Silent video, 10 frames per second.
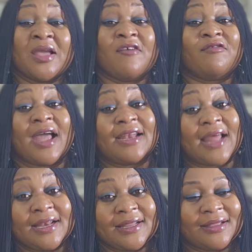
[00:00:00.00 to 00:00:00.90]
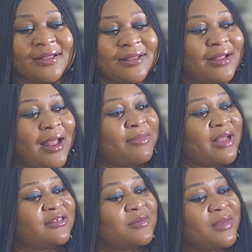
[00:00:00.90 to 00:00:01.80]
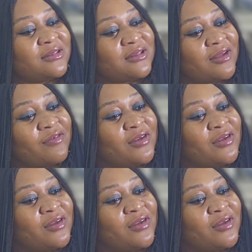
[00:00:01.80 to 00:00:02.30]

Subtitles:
Finally, I'm asking myself,